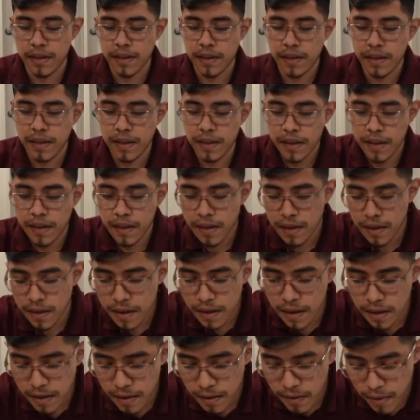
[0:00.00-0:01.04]

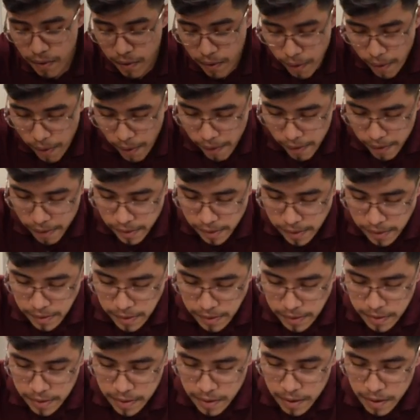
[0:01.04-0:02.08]

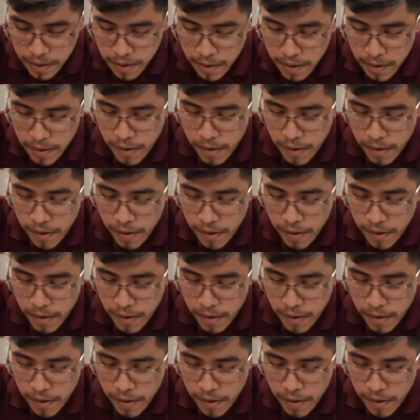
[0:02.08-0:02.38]
No one is speaking in this clip.